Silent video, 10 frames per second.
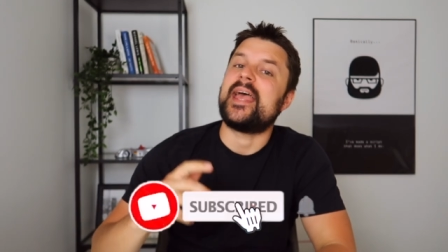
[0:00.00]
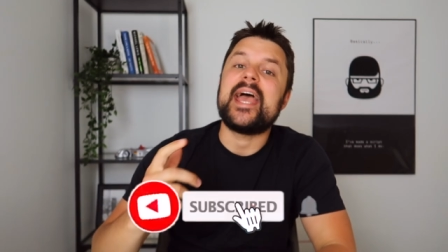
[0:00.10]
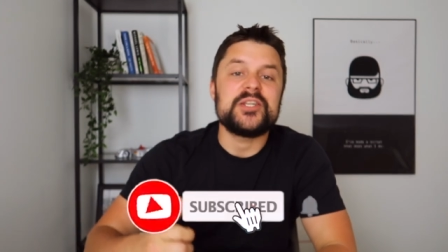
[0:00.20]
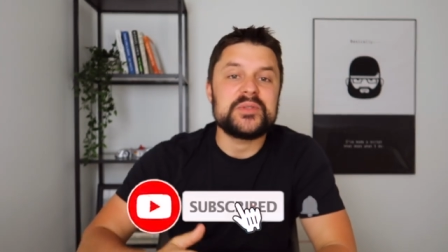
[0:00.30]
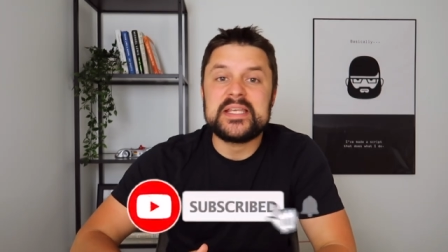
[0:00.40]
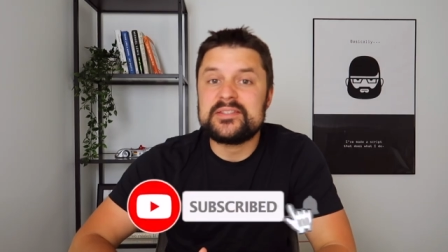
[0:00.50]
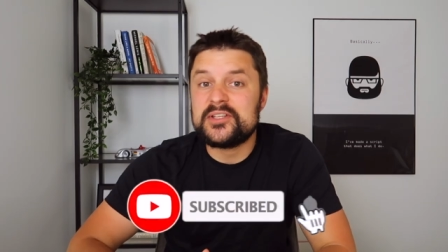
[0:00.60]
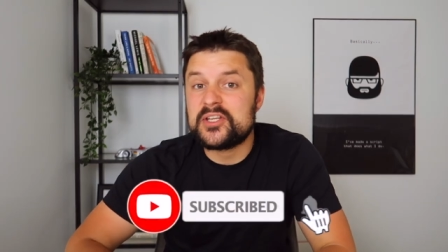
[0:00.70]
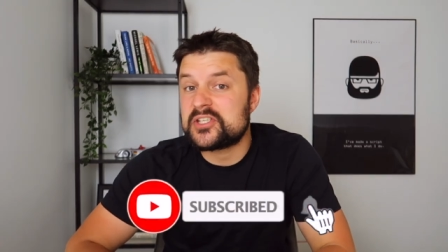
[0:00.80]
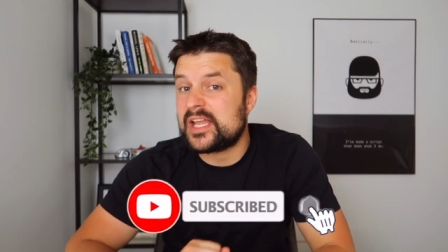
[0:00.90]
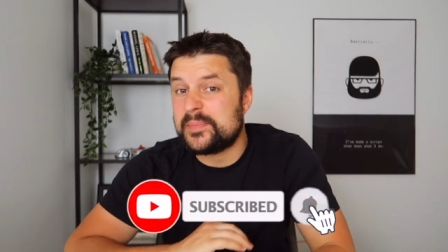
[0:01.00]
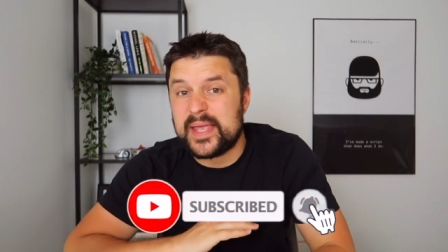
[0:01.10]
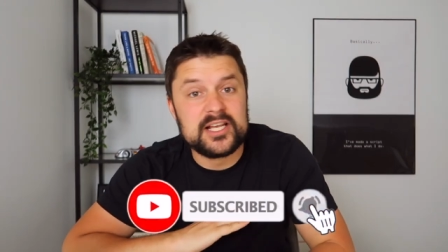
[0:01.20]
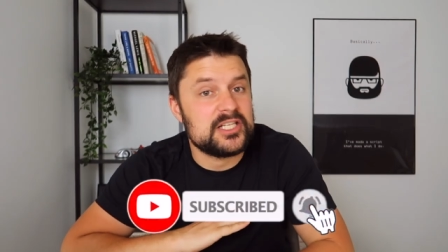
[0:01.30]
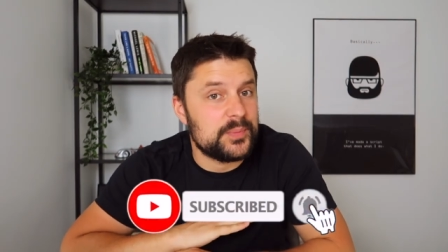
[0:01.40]
And today's video is going to
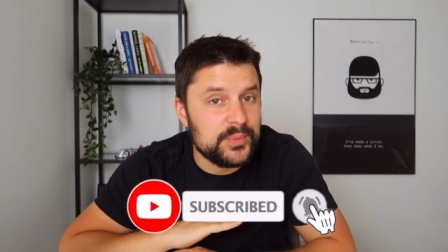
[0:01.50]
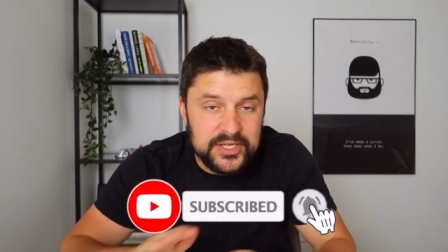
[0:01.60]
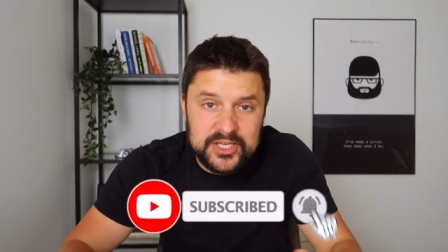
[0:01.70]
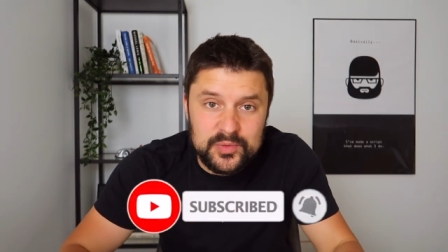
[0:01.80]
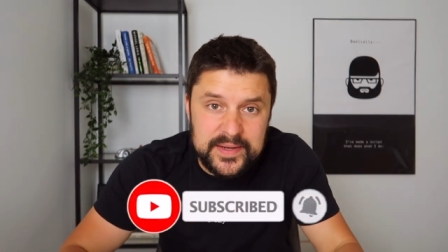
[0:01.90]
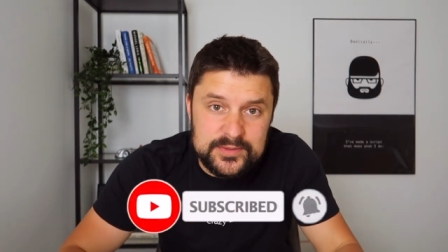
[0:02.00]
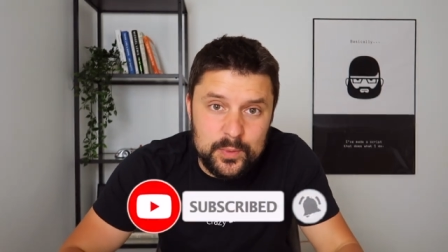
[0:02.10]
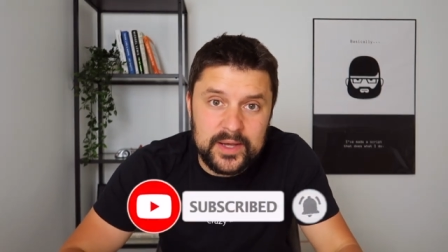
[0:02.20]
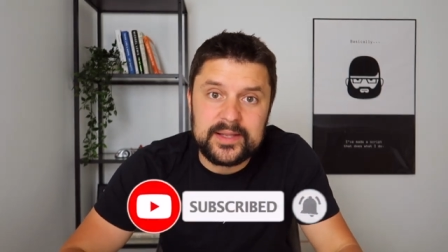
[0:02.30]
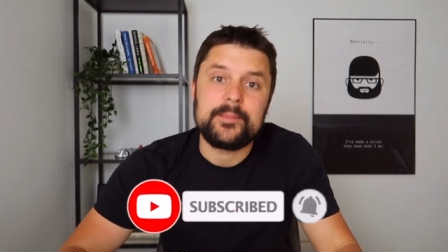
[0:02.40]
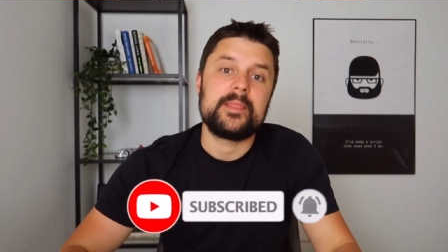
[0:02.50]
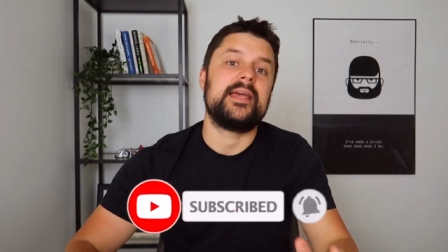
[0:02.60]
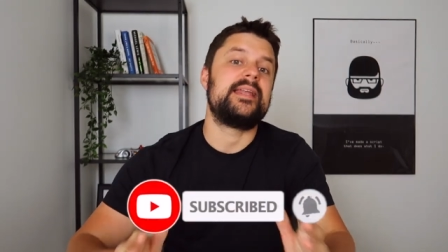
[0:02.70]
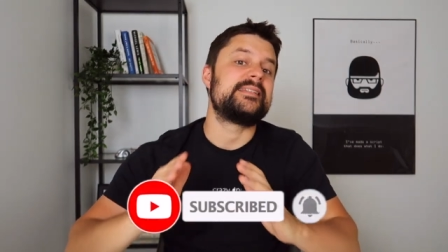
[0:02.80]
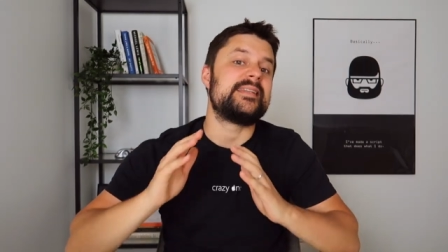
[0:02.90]
be actually a pretty crazy one.
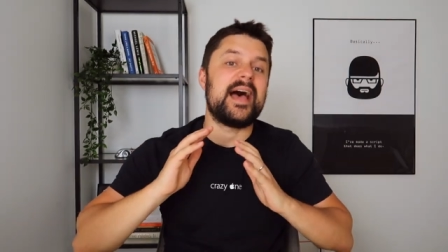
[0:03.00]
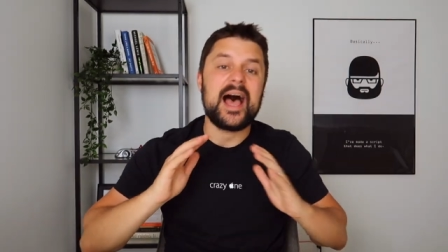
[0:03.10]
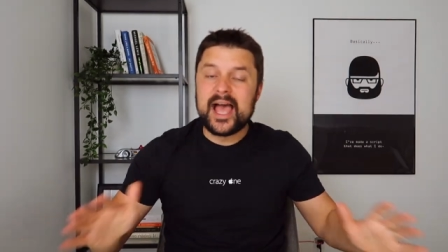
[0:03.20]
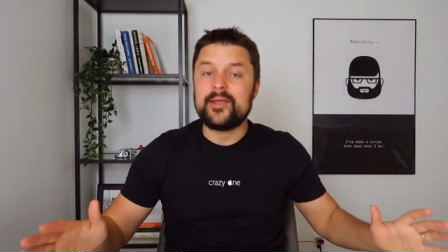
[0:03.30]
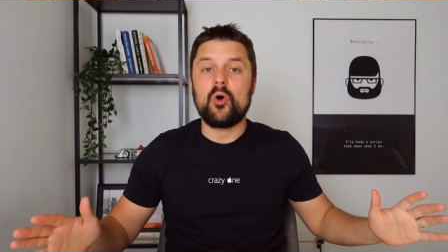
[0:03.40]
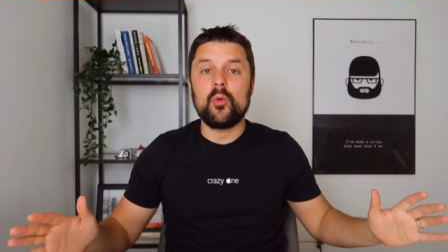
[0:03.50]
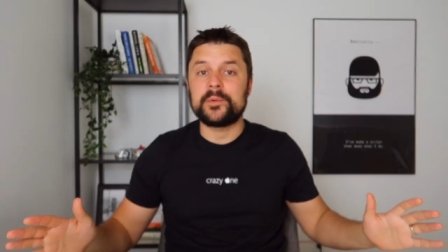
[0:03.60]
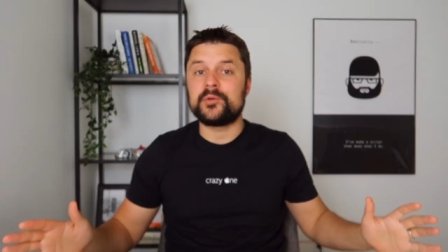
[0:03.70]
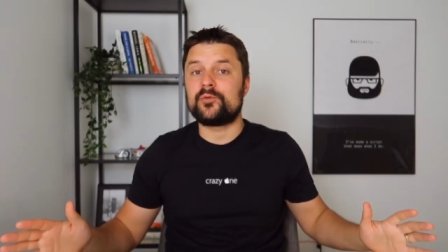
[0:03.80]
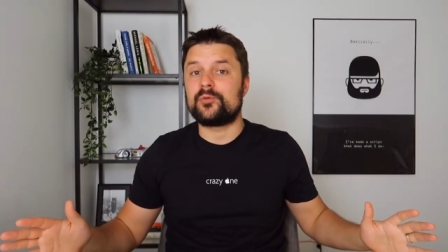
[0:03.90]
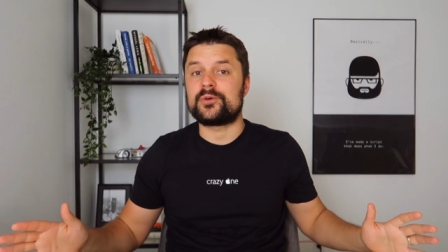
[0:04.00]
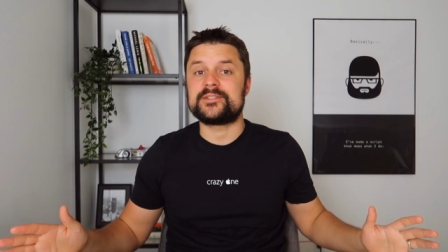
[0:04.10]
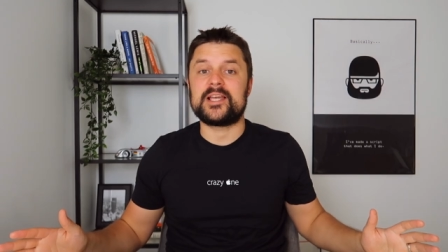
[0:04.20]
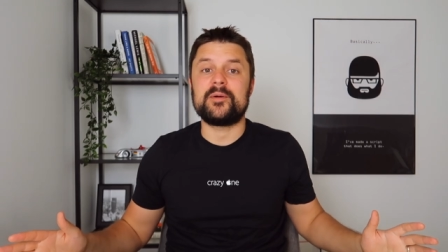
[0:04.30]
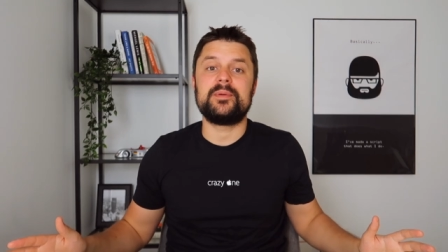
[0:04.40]
It is an eye-opener for
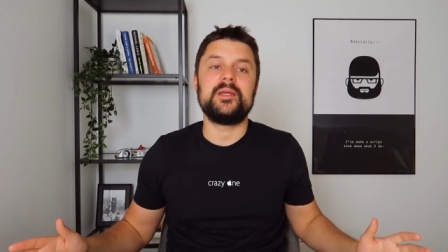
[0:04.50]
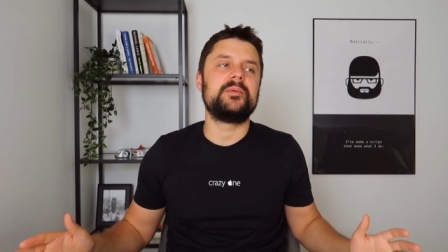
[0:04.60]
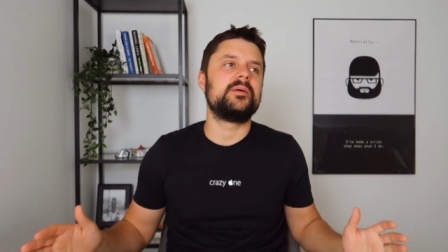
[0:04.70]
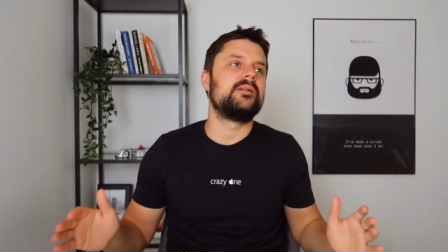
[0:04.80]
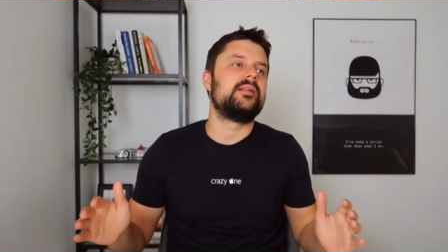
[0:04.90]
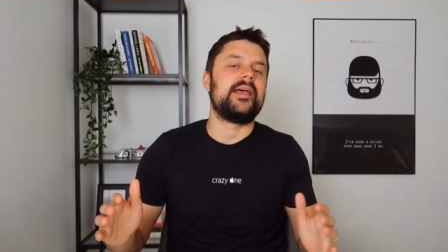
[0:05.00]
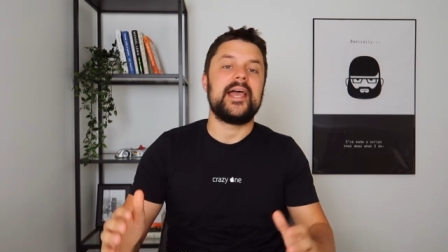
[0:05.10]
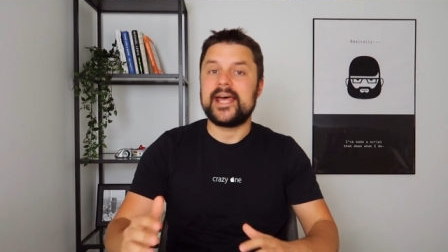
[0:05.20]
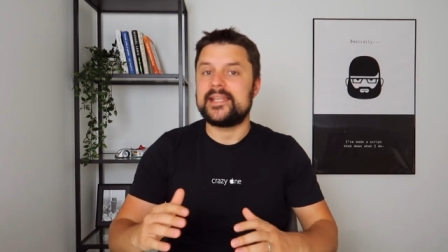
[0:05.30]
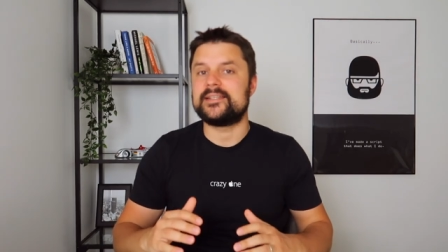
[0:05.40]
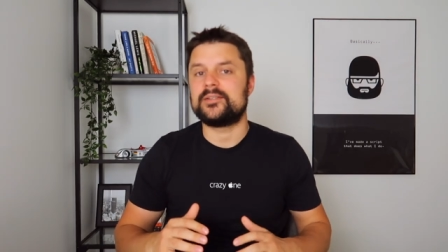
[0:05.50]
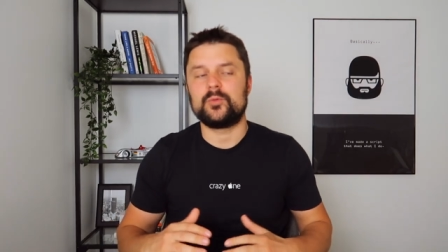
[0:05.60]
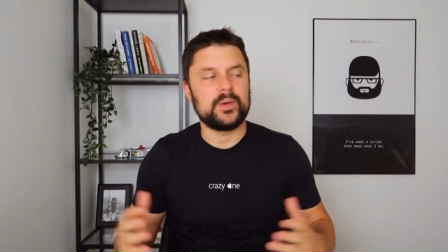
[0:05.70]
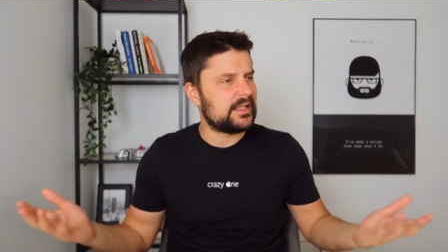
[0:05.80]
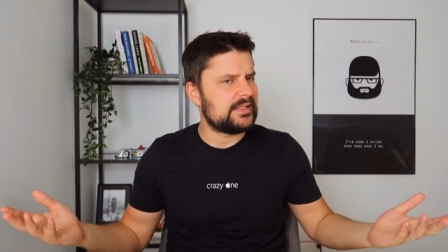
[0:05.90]
some people and,
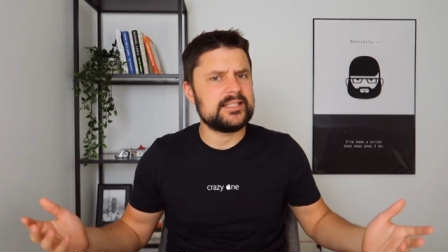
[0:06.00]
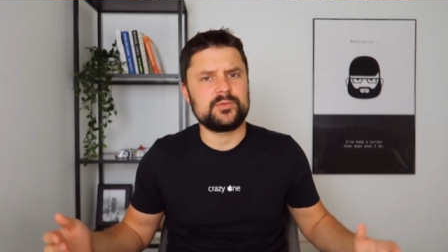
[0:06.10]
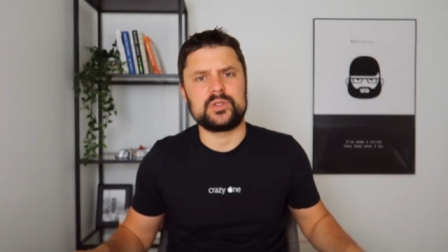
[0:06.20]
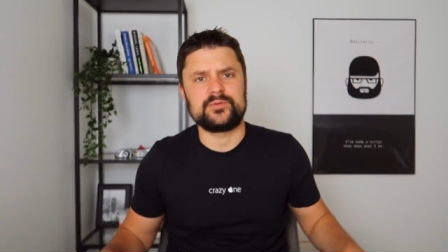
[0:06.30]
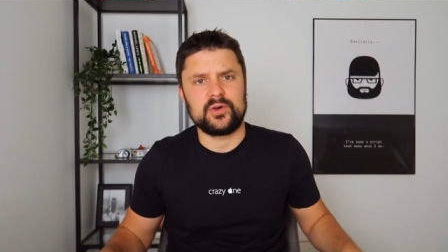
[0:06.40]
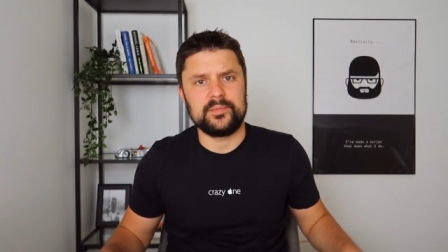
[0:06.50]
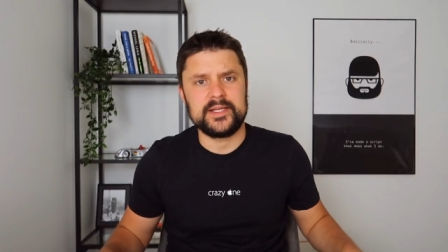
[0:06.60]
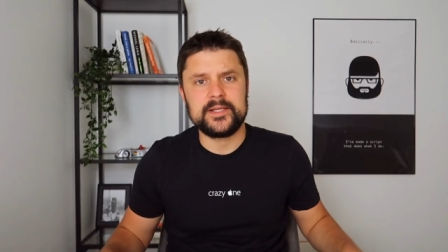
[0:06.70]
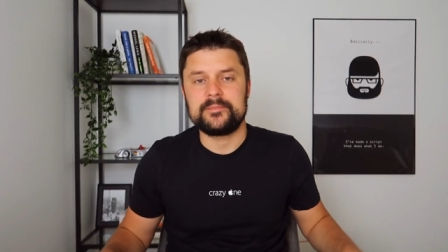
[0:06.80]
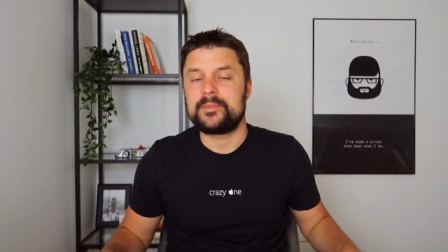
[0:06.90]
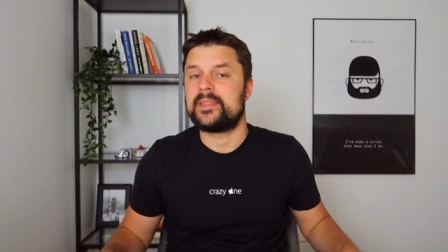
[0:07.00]
well, at least was for me.